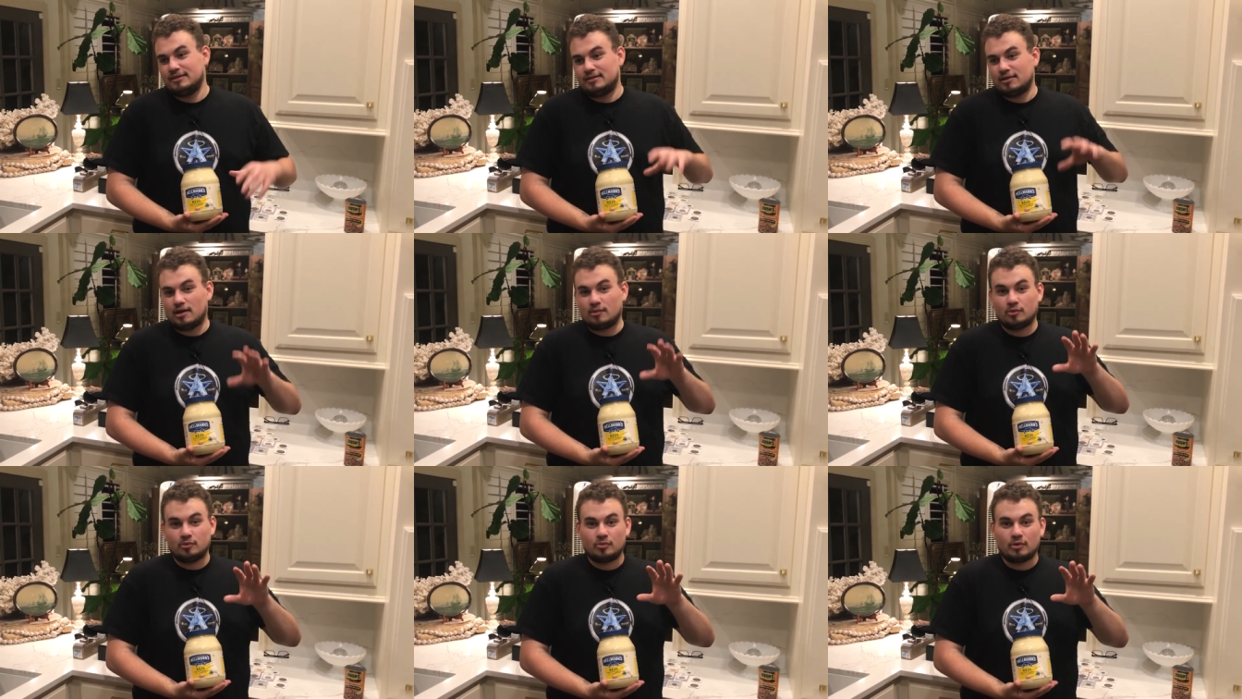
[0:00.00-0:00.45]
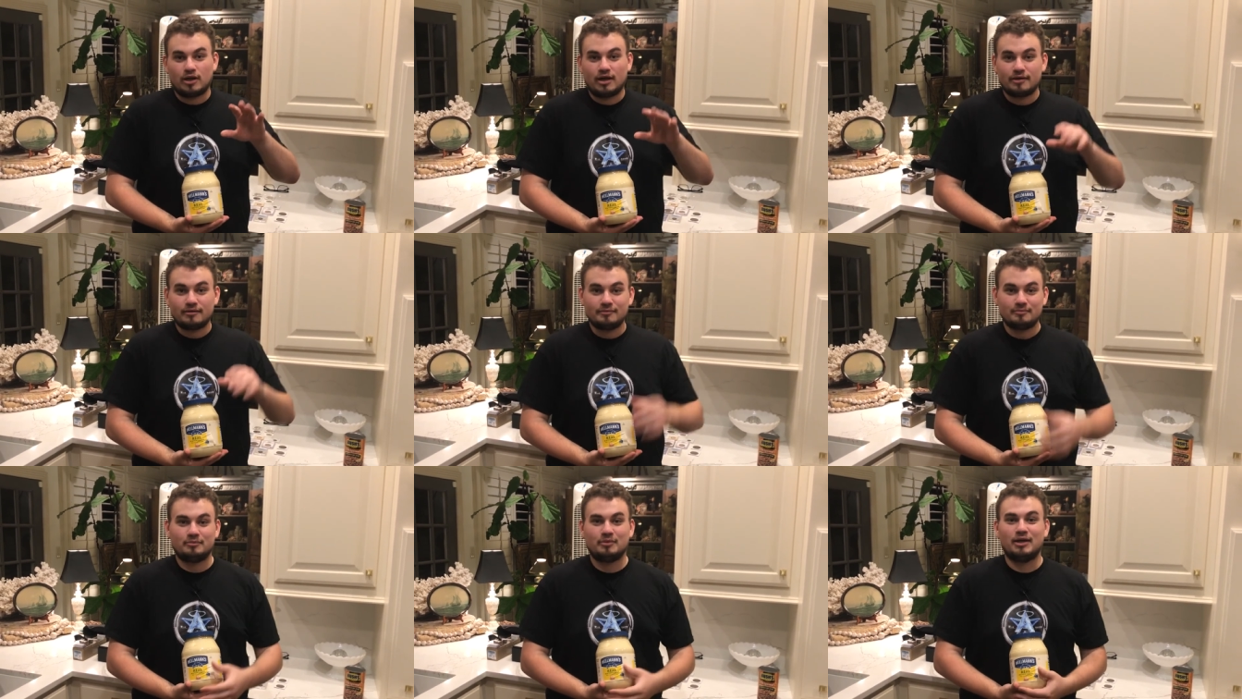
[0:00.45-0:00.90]
Humble
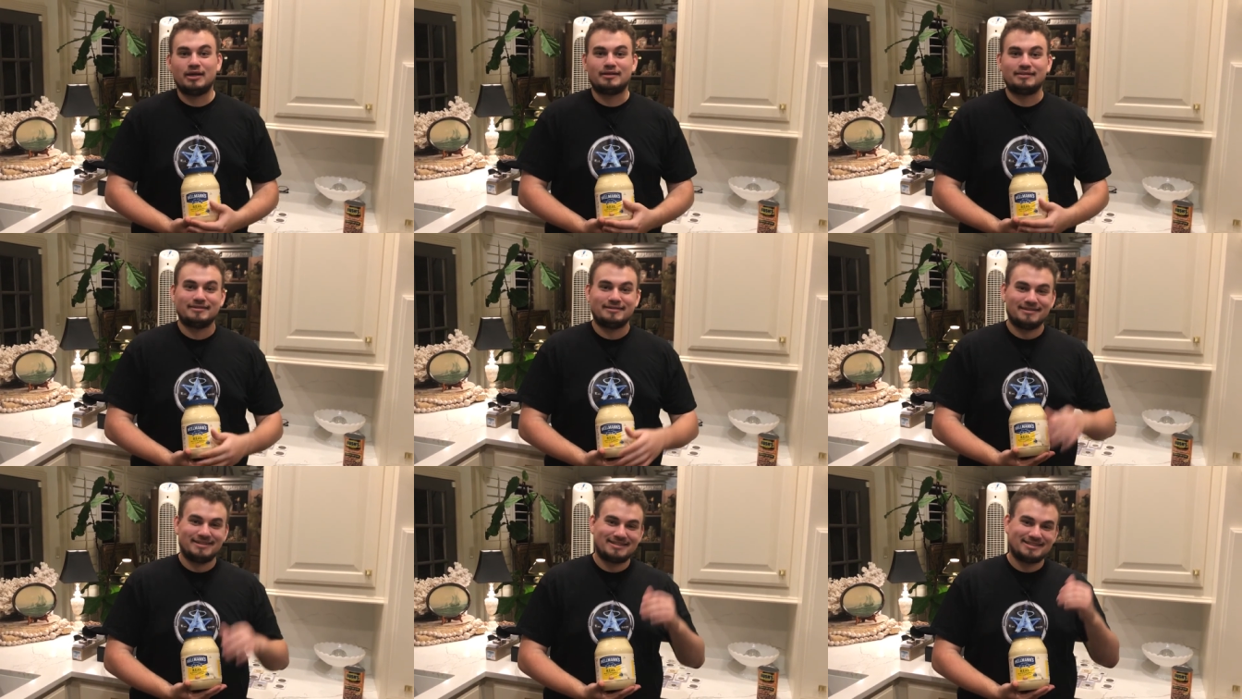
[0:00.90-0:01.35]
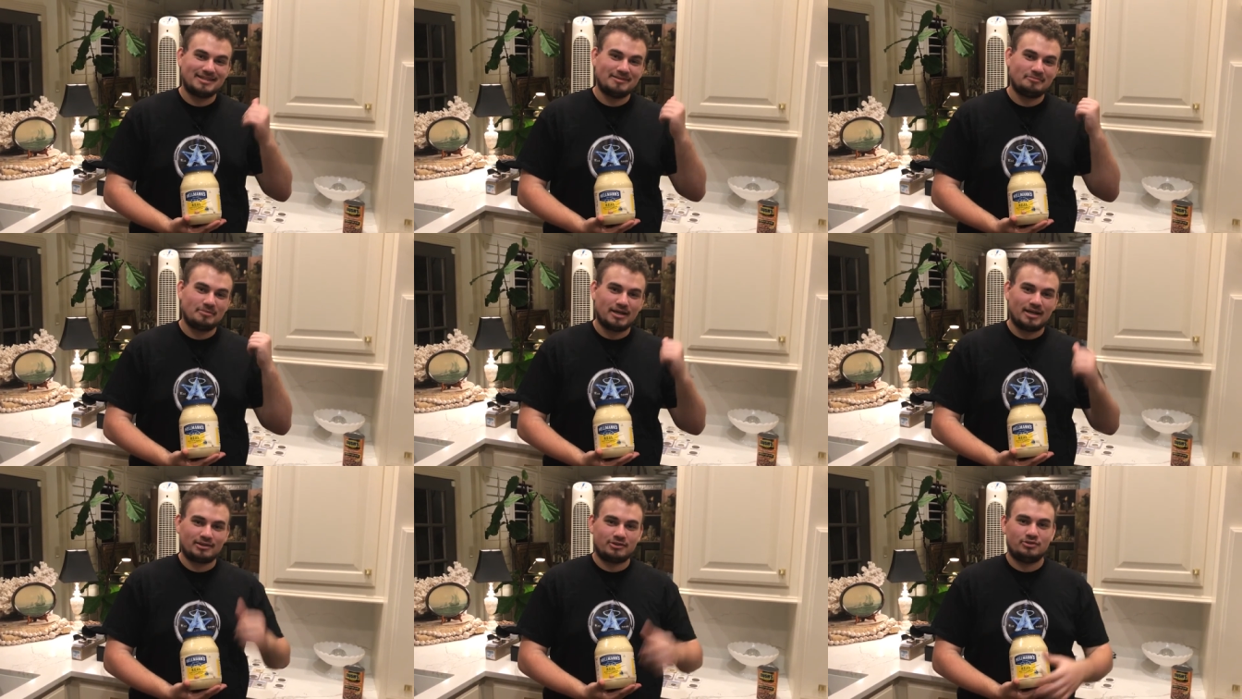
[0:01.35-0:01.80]
brag. But let's get
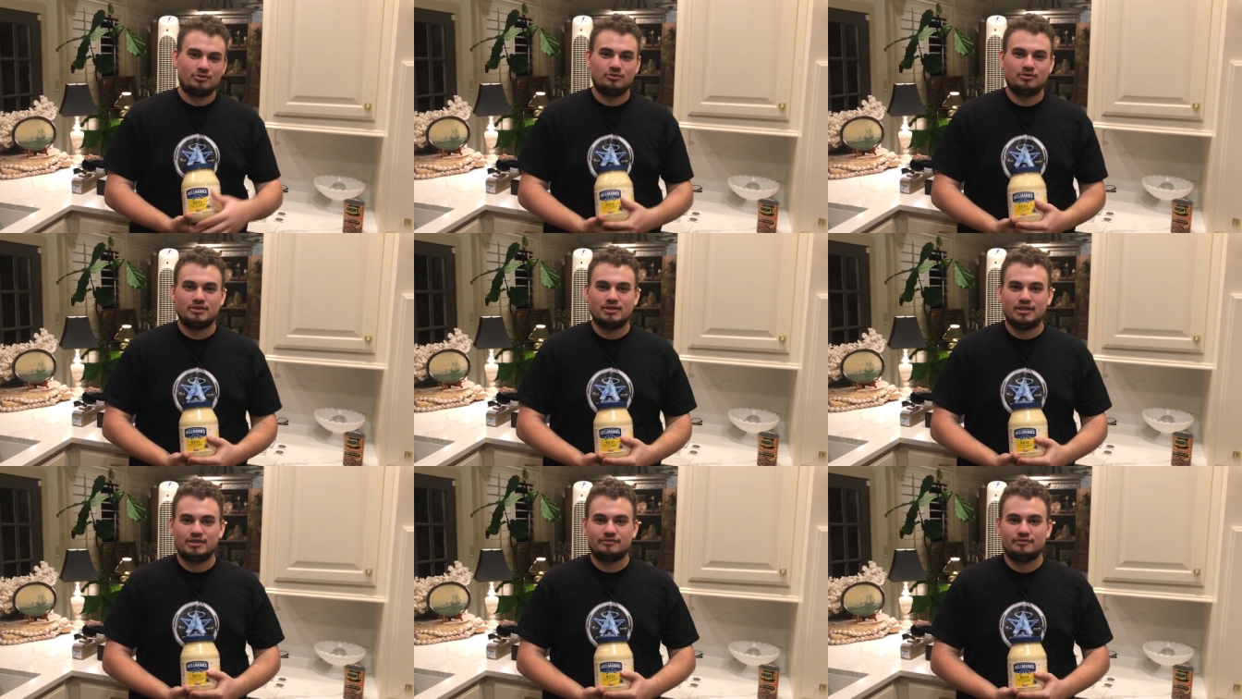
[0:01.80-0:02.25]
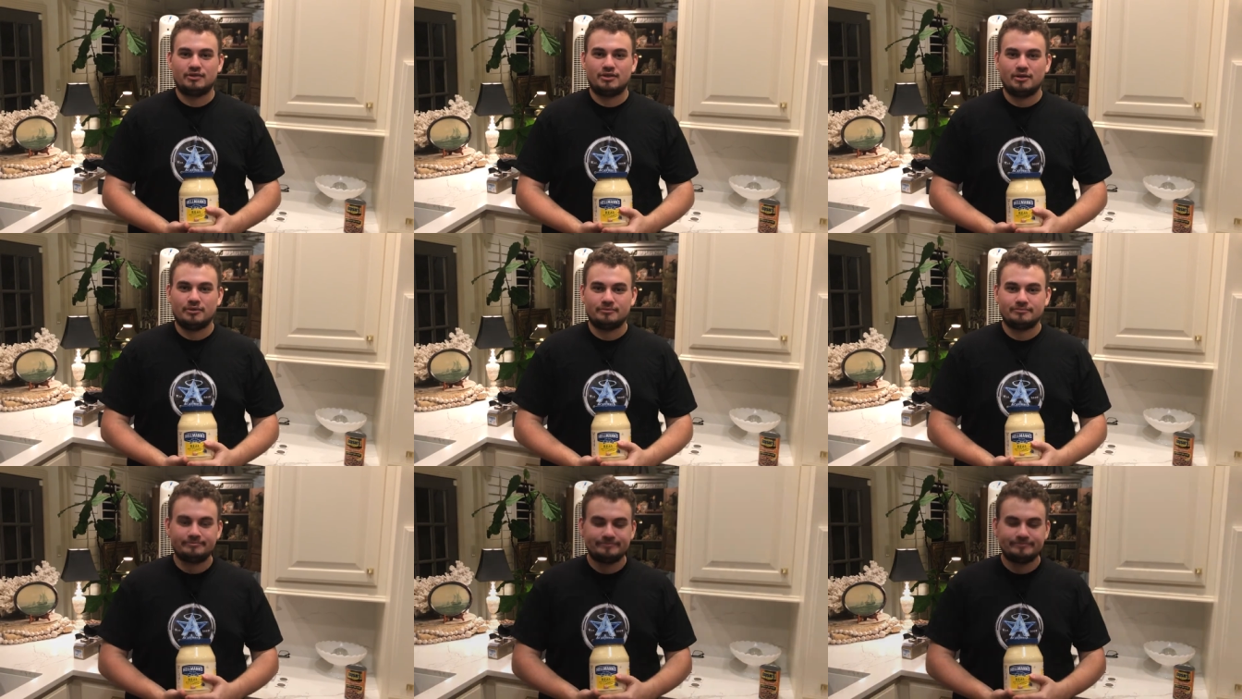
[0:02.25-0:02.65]
back to today's video.